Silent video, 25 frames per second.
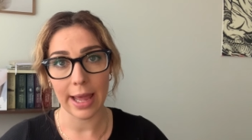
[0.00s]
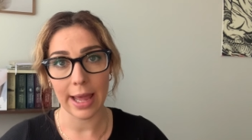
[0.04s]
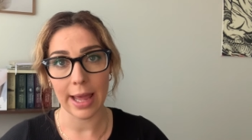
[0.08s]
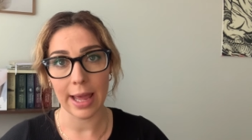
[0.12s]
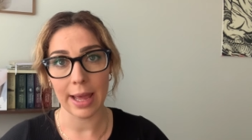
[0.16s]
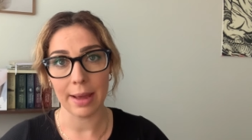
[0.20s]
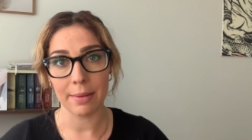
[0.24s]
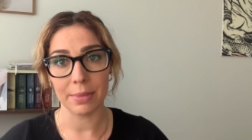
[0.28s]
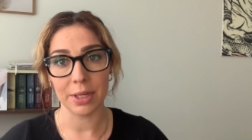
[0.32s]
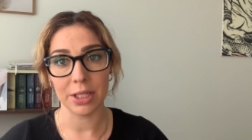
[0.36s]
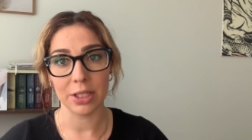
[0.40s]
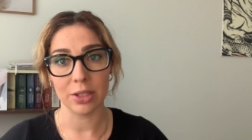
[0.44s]

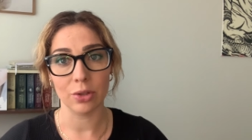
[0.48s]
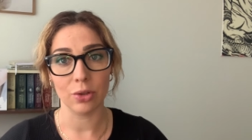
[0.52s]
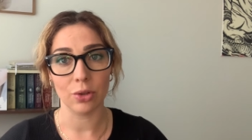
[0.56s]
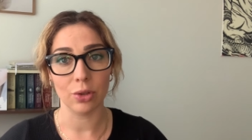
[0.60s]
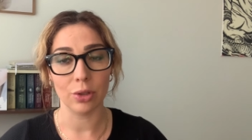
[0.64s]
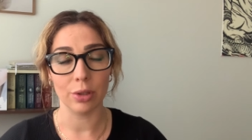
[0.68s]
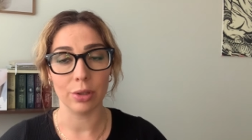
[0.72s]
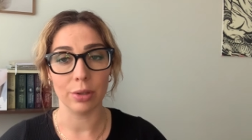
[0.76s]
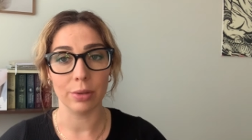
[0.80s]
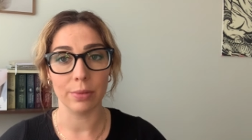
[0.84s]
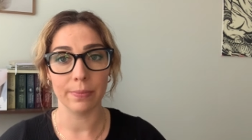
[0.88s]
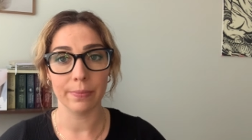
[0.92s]

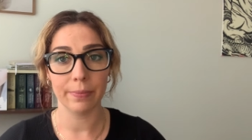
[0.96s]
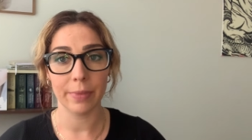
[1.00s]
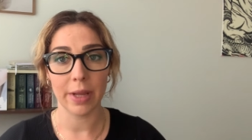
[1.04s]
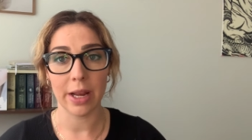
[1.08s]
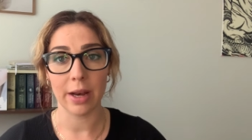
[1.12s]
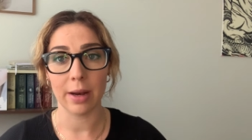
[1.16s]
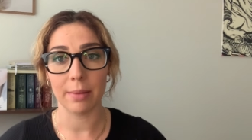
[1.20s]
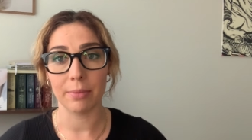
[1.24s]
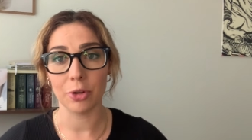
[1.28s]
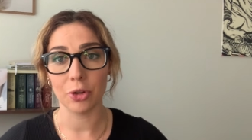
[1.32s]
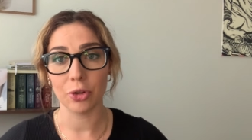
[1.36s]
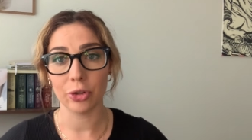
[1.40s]
Amazon,
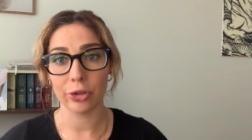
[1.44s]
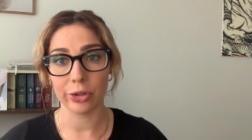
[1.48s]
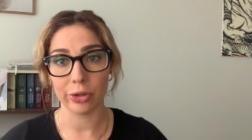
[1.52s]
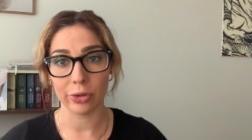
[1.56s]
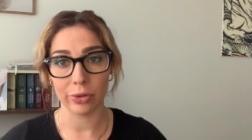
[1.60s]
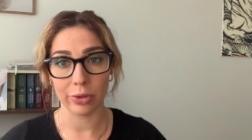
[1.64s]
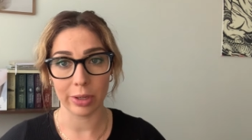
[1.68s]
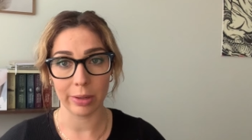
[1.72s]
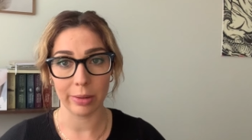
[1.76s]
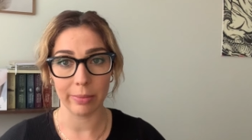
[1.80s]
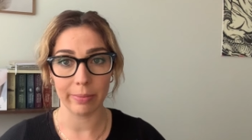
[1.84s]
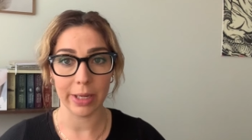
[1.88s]
and I'm not
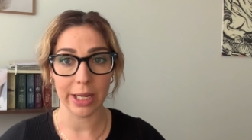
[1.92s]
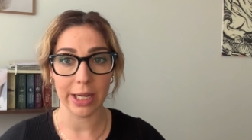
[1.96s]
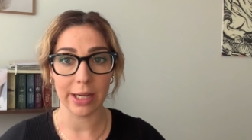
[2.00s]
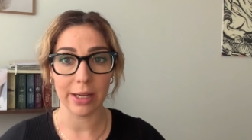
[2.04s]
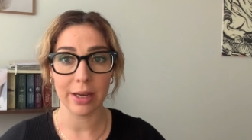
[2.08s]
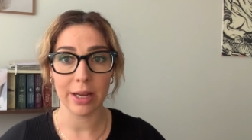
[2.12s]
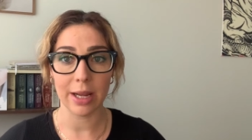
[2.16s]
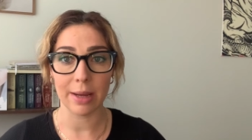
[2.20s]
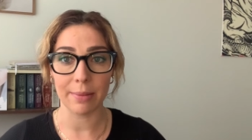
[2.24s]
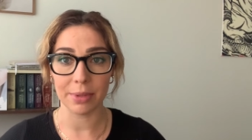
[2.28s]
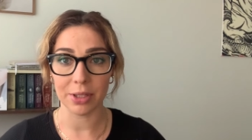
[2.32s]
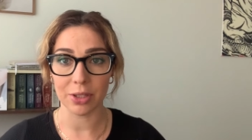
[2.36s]
talking
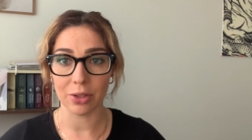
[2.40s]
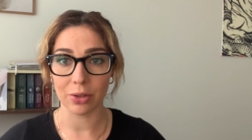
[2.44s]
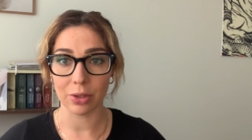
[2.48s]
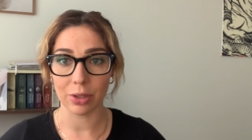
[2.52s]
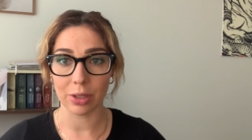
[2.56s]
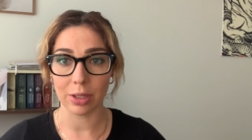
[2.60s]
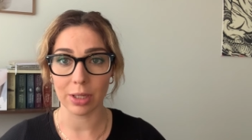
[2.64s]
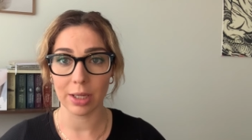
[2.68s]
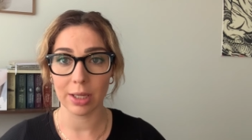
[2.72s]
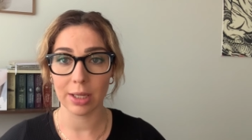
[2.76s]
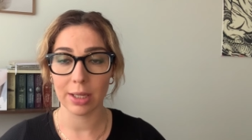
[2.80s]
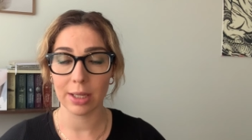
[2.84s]
about
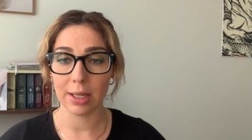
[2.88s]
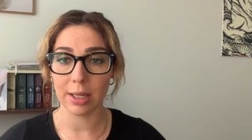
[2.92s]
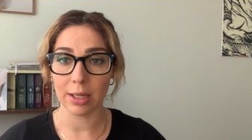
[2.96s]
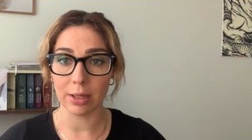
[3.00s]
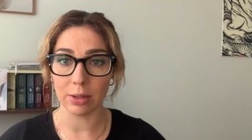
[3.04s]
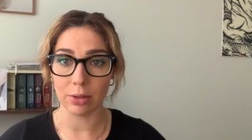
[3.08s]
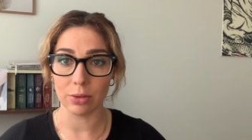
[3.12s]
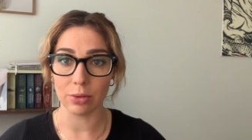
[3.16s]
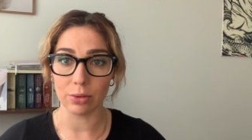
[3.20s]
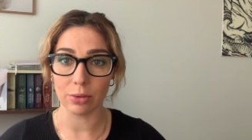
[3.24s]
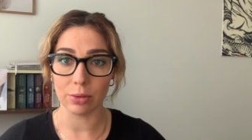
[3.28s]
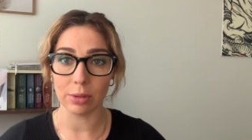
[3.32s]
Amazon
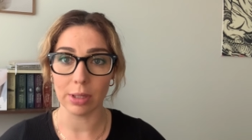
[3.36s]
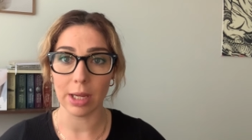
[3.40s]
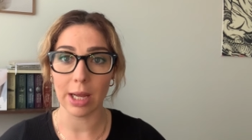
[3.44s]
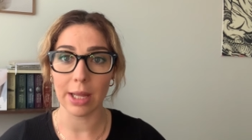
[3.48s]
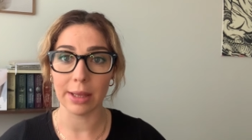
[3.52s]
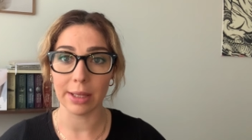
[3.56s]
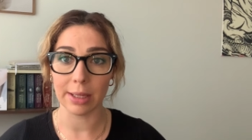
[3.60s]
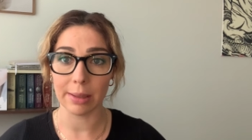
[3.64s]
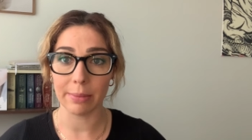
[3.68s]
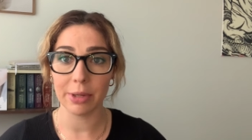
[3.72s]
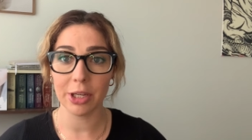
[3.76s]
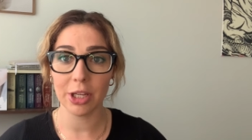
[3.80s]
Kindle
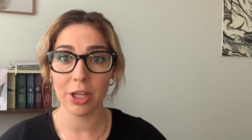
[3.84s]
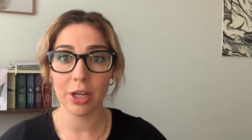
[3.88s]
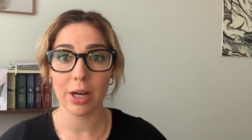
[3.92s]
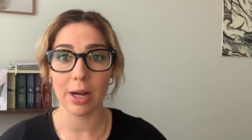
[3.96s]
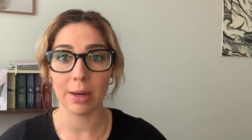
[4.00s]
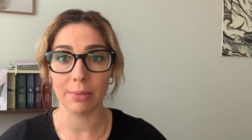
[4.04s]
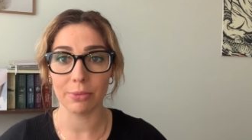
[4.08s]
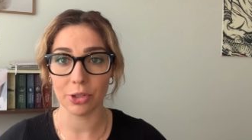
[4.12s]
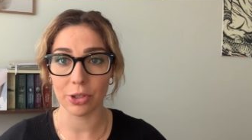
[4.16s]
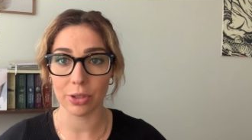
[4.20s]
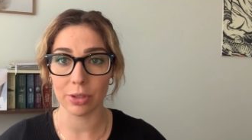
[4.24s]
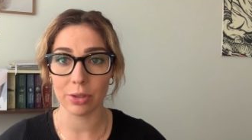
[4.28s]
Unlimited,
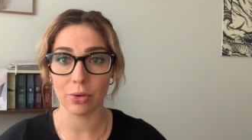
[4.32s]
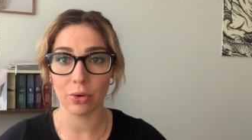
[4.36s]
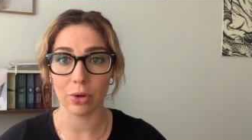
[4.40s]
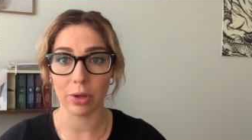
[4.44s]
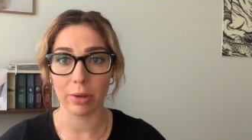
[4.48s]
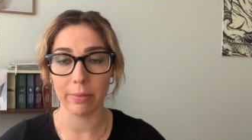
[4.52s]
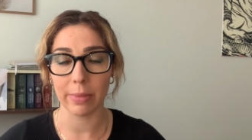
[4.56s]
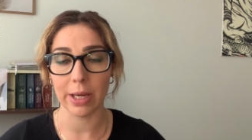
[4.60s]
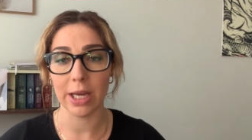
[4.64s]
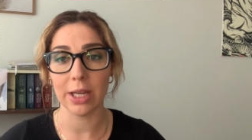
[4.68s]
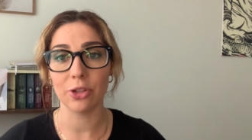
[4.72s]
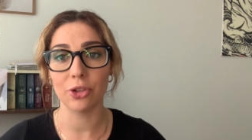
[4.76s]
I'm just
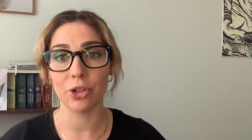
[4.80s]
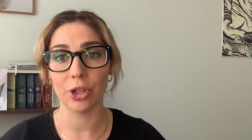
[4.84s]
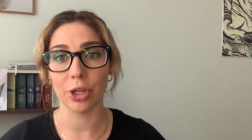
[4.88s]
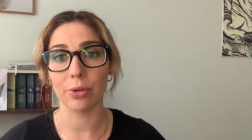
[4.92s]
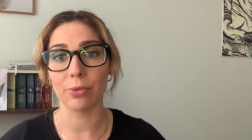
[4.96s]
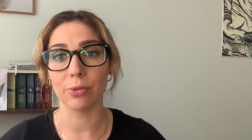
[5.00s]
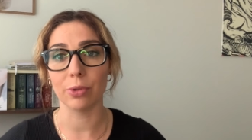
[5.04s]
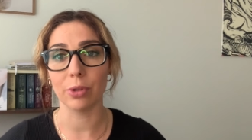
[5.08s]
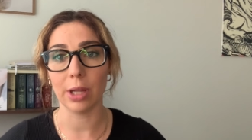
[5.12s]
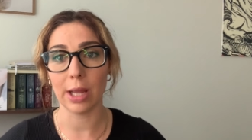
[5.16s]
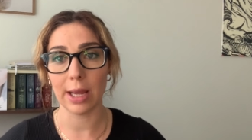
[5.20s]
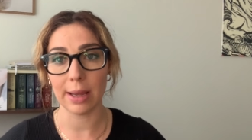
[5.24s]
talking about
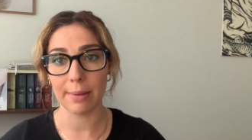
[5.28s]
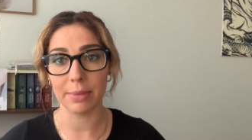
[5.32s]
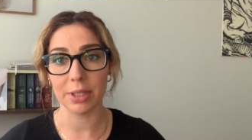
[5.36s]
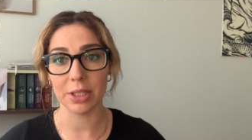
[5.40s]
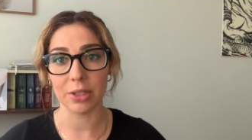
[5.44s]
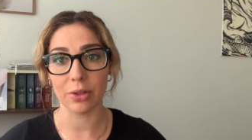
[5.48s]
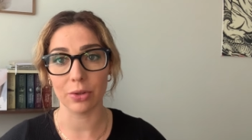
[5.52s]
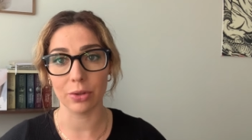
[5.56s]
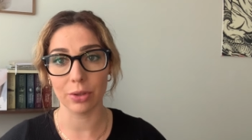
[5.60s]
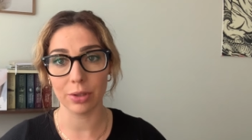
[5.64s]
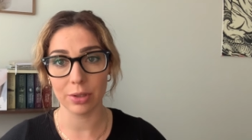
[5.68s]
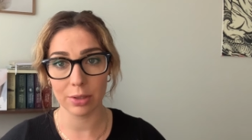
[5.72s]
general
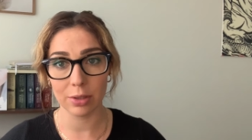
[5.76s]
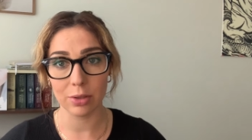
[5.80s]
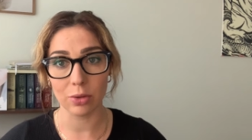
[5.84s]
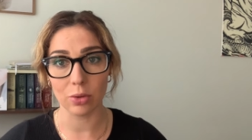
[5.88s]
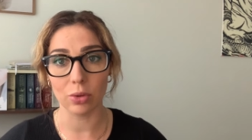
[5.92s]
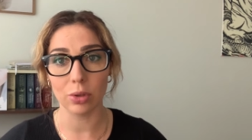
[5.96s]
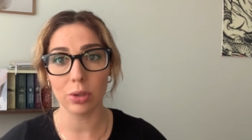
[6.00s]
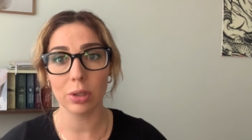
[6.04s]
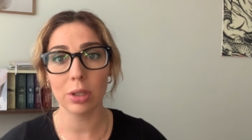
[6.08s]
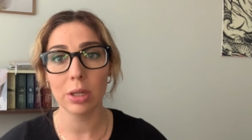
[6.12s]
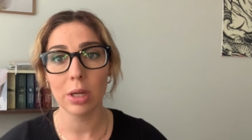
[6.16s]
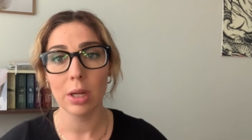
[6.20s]
Amazon
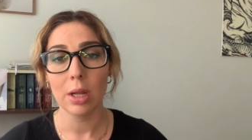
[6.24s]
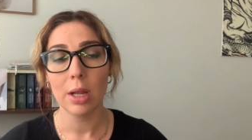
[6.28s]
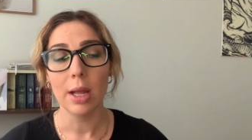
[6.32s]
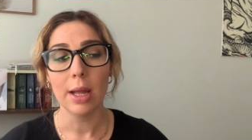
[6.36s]
store